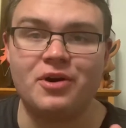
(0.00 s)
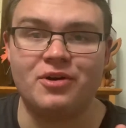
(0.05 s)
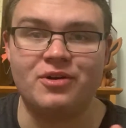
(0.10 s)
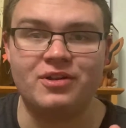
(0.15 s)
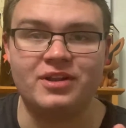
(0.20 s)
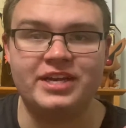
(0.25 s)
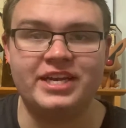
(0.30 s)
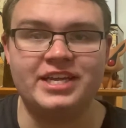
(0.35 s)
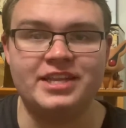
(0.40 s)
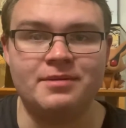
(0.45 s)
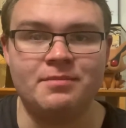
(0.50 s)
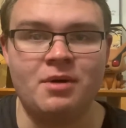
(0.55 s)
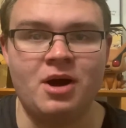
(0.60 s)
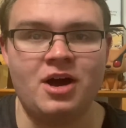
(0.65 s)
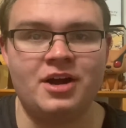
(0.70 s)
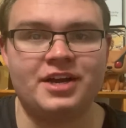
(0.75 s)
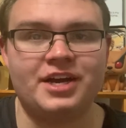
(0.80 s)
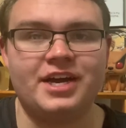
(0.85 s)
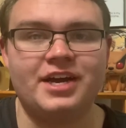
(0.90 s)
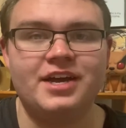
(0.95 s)
early in the
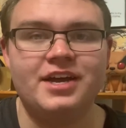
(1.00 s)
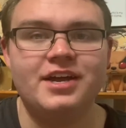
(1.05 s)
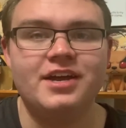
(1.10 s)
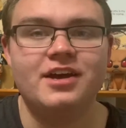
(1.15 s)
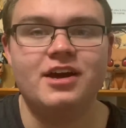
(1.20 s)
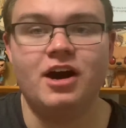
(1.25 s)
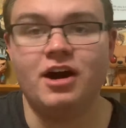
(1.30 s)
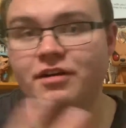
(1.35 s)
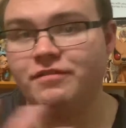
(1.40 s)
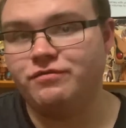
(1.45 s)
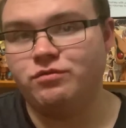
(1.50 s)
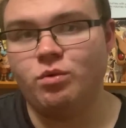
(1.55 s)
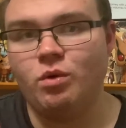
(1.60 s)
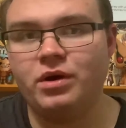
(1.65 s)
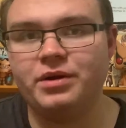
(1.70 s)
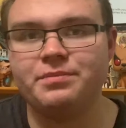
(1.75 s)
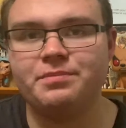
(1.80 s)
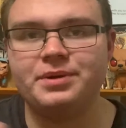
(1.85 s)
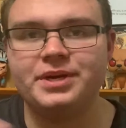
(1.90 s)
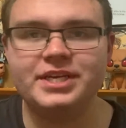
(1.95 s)
manga of
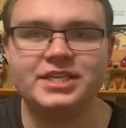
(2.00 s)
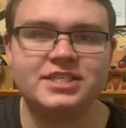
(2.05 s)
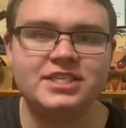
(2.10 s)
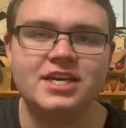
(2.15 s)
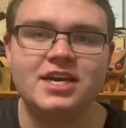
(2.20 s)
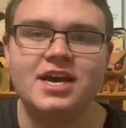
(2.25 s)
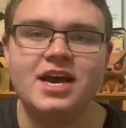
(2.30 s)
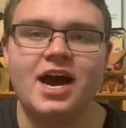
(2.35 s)
One Piece.